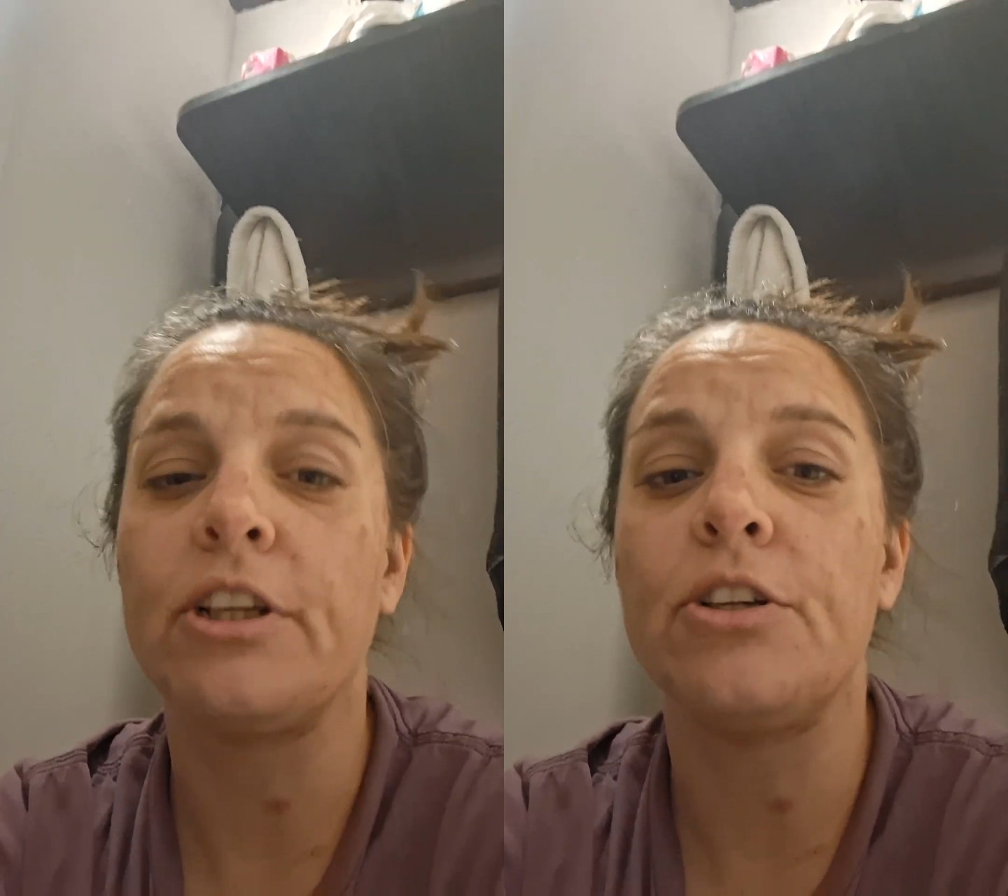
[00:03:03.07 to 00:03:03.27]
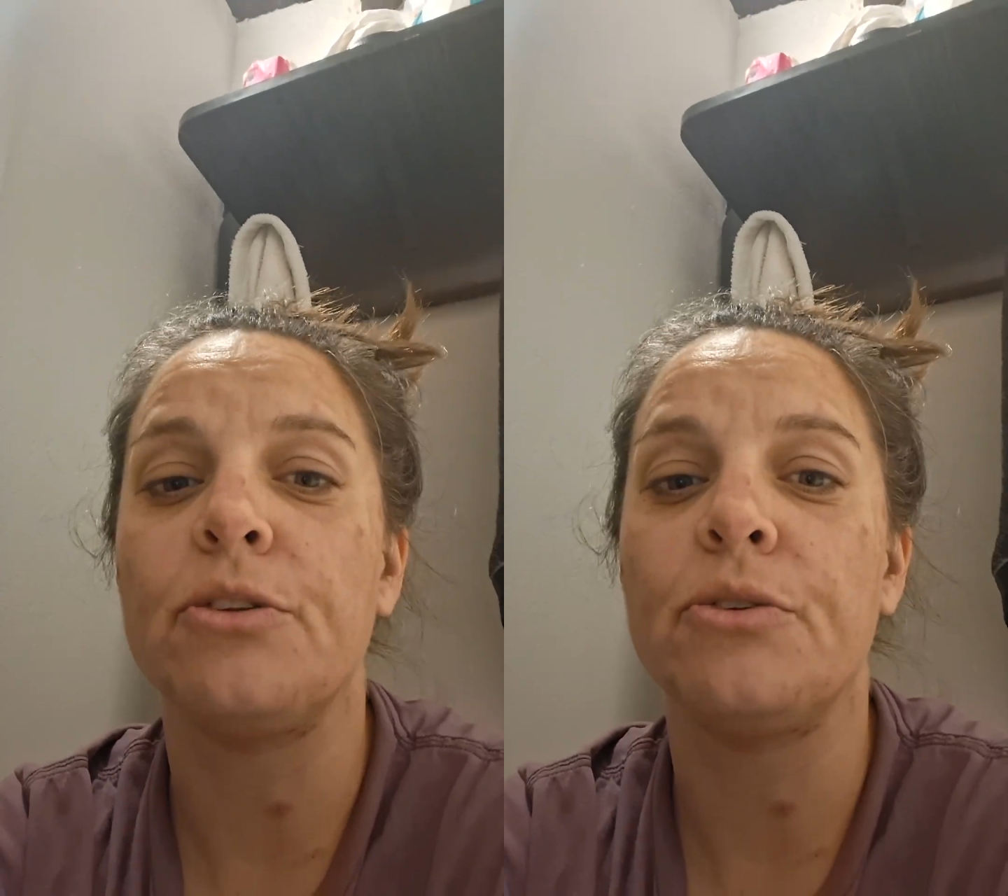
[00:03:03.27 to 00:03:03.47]

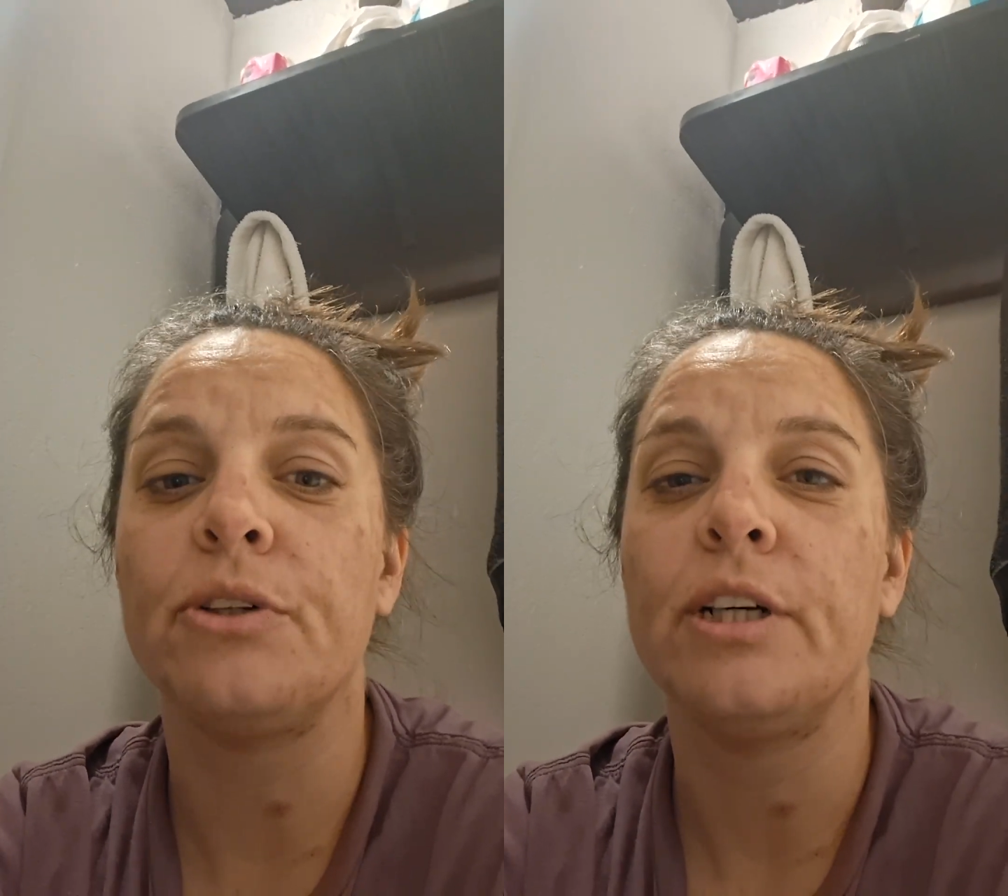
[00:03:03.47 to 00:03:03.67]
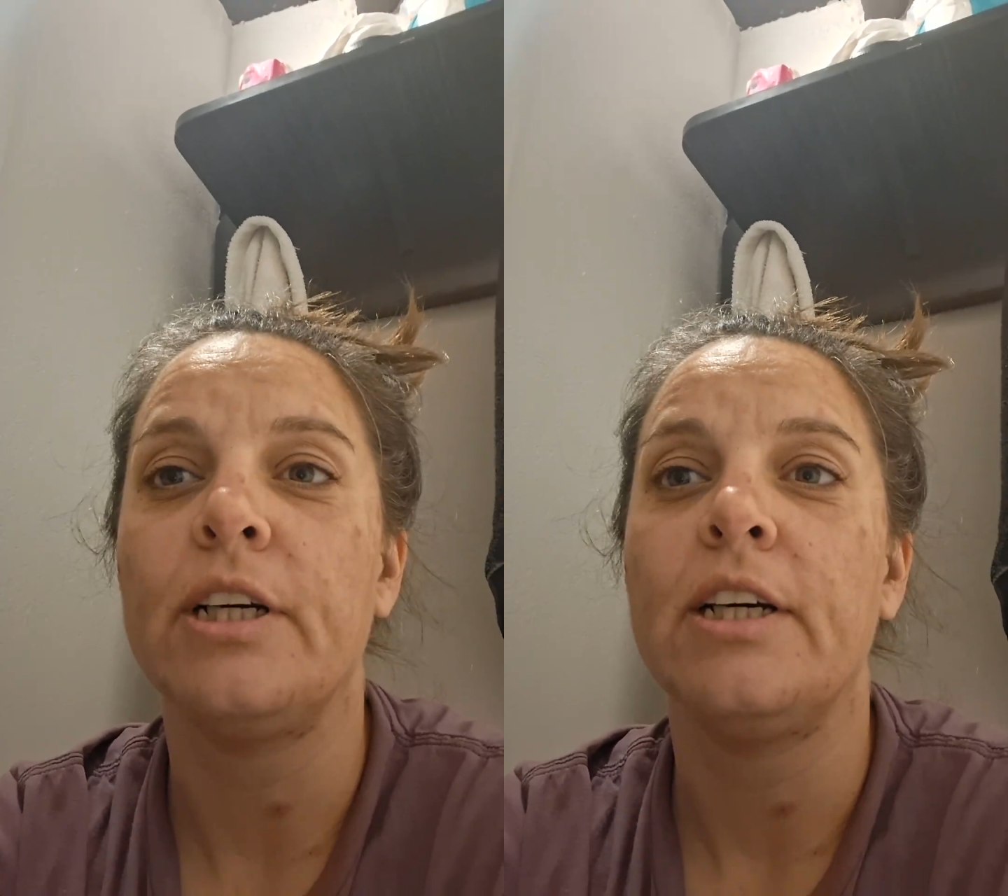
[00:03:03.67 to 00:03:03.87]
do
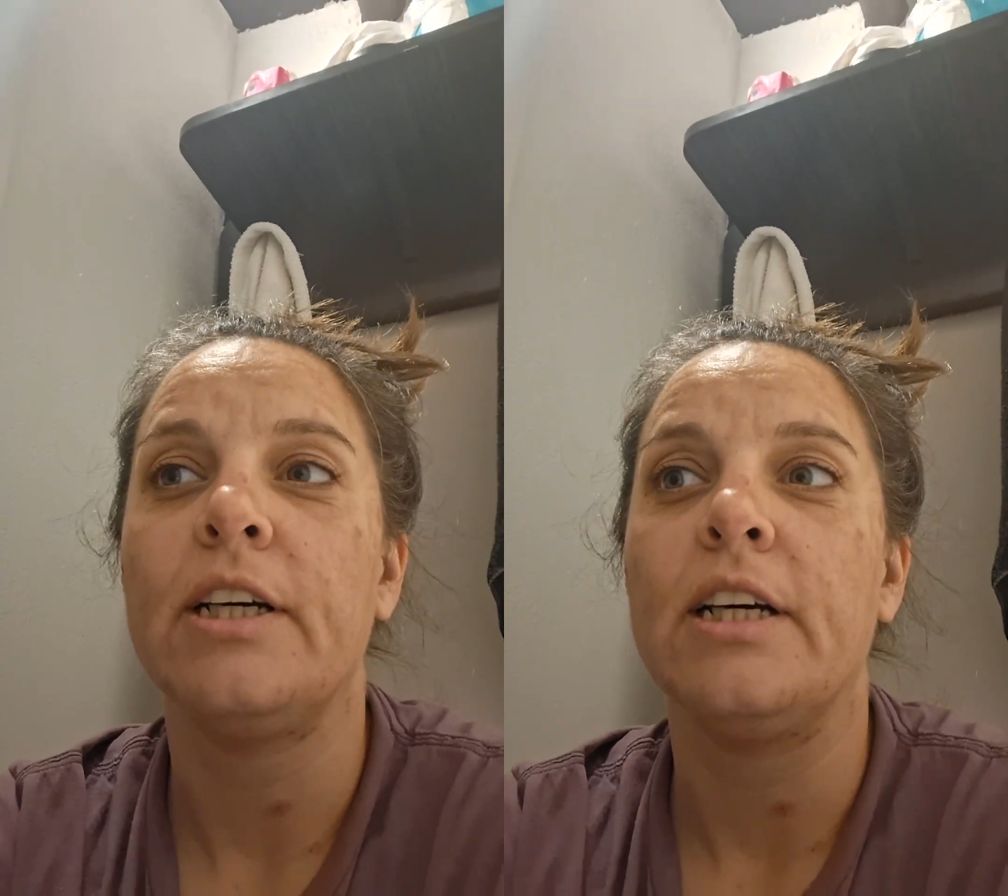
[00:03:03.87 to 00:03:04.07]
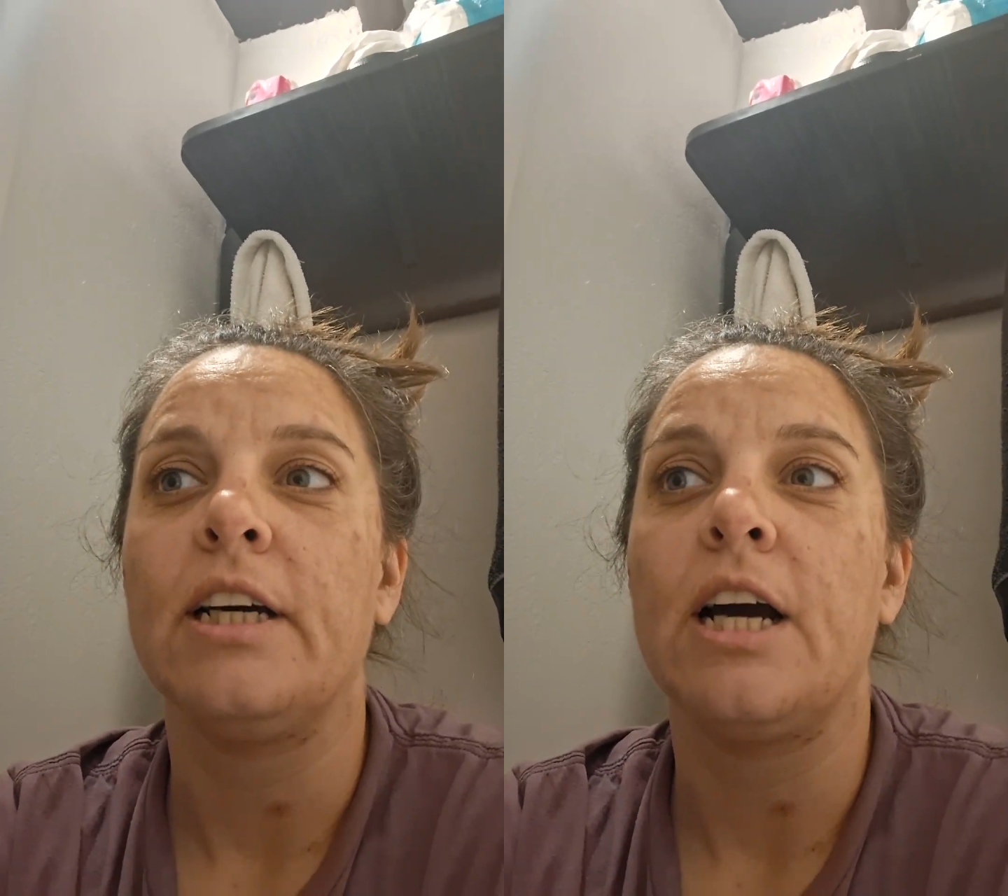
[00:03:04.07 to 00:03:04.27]

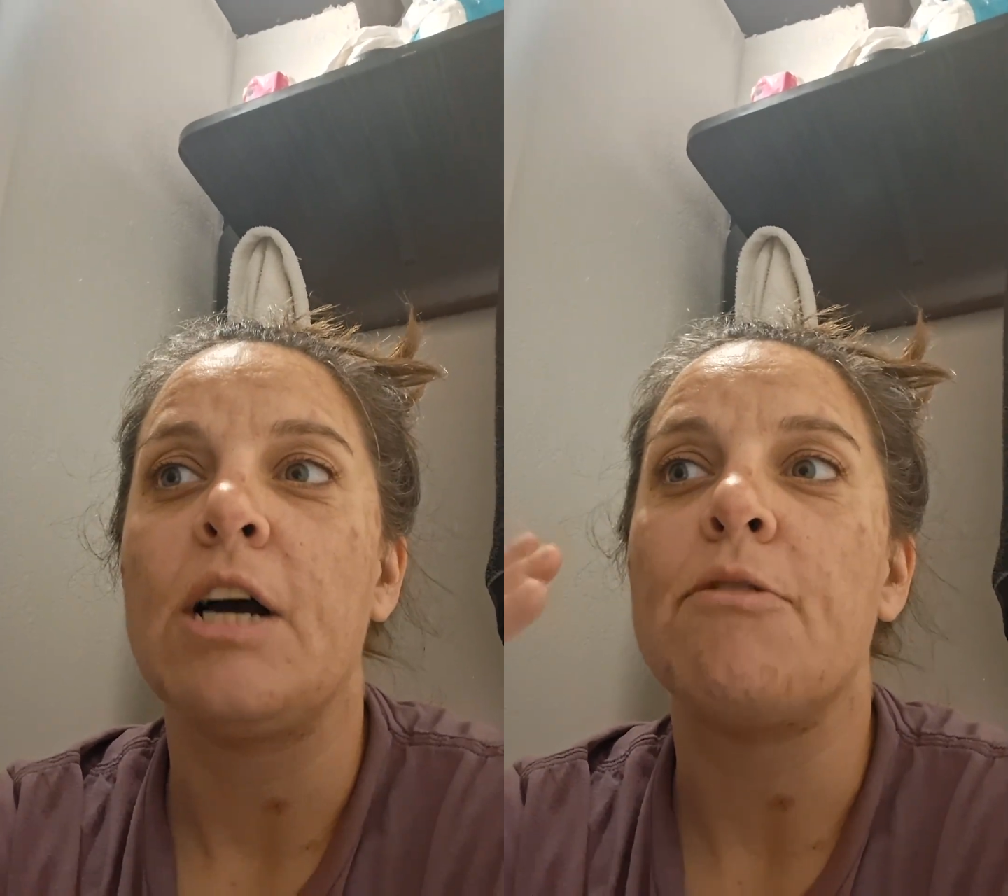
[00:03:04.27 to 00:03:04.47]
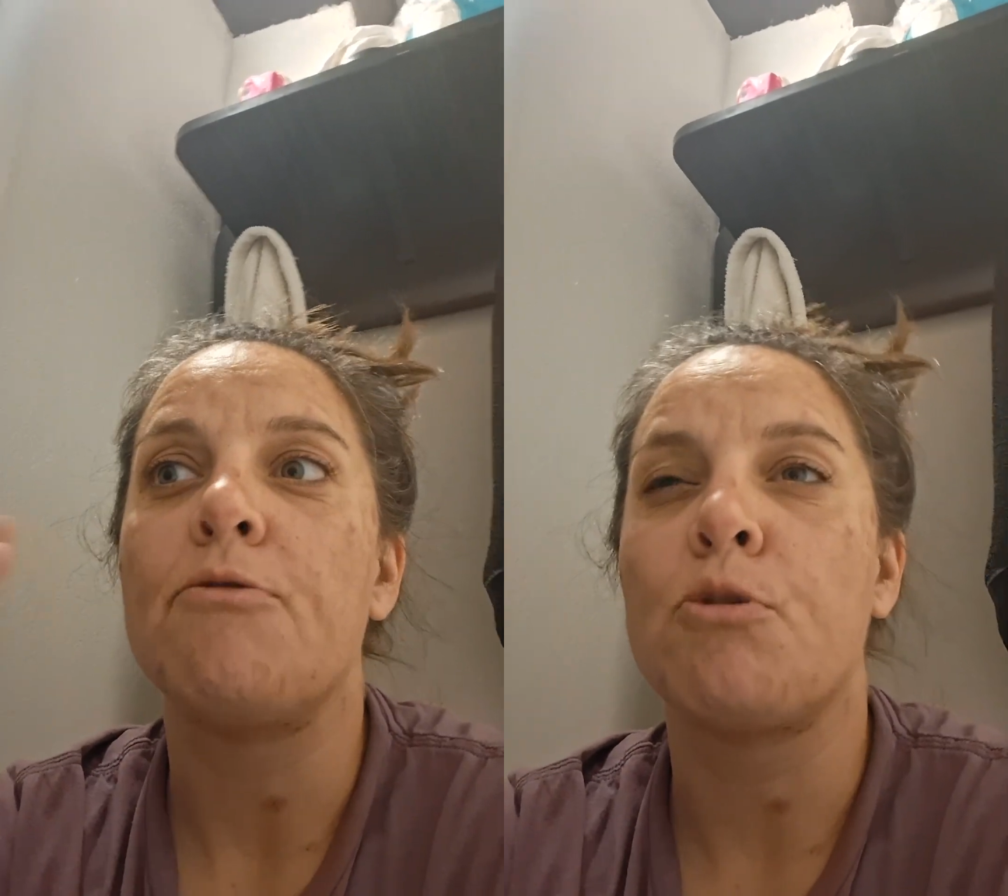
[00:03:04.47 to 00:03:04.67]

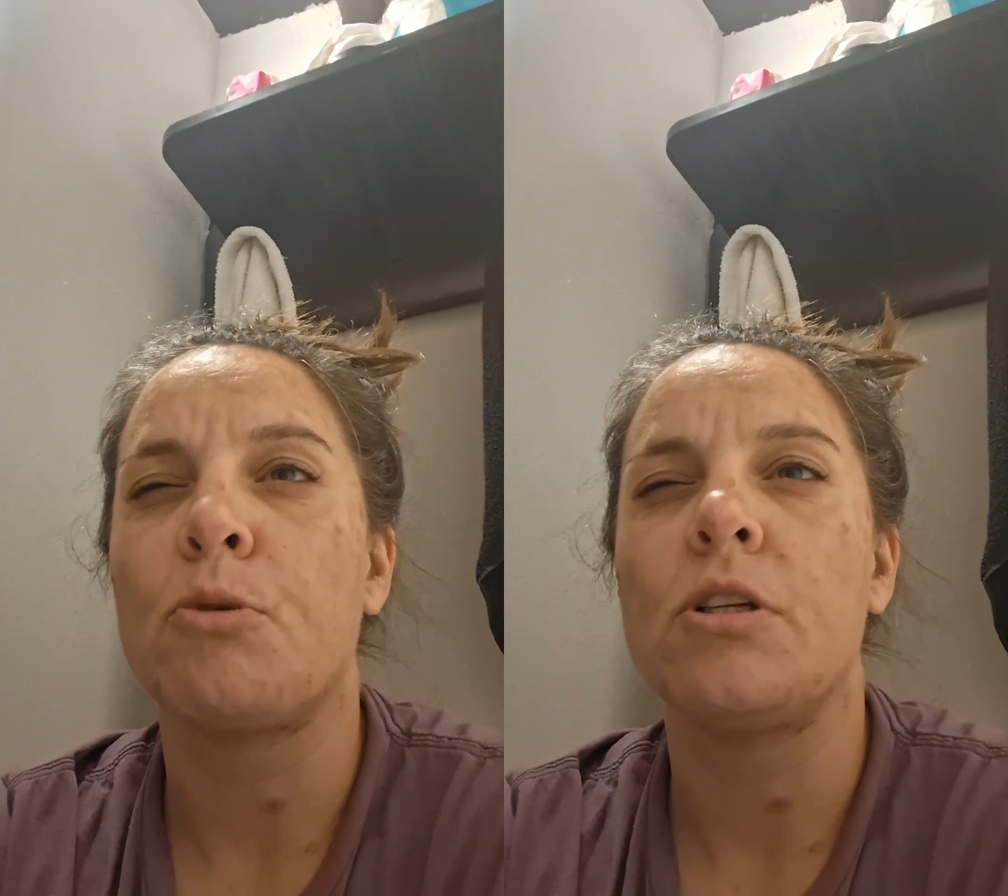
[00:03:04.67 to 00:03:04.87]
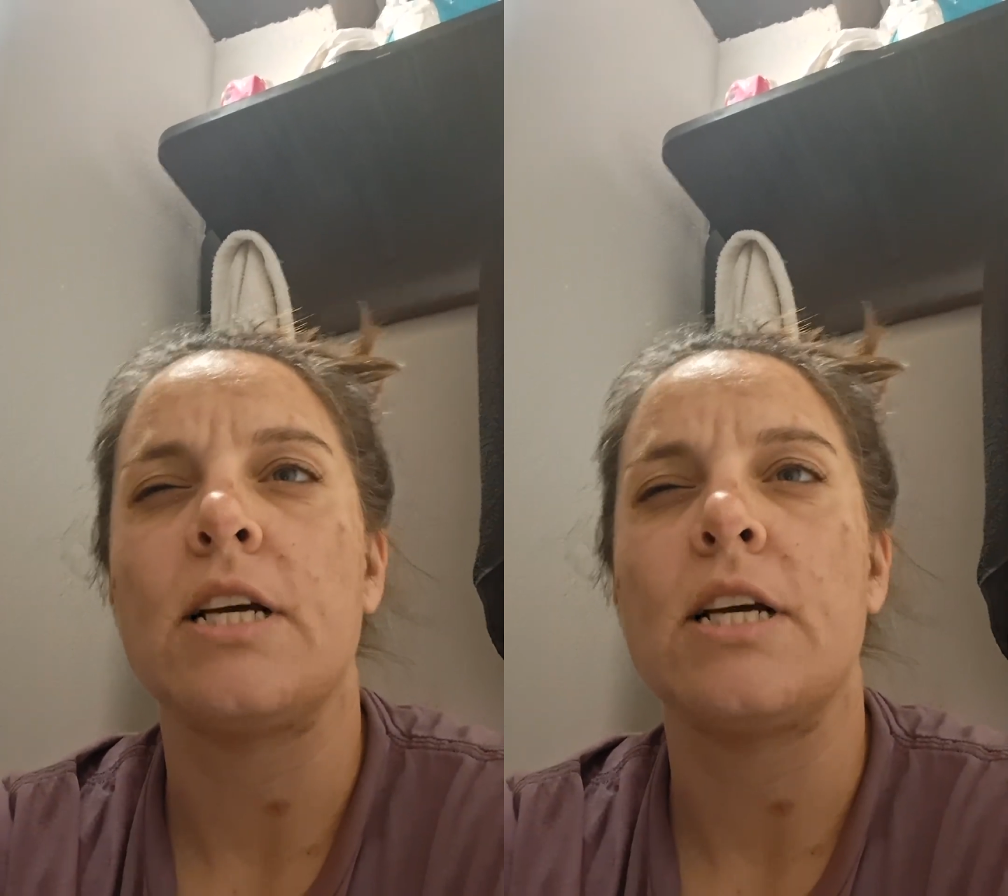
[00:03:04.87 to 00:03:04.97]
a formal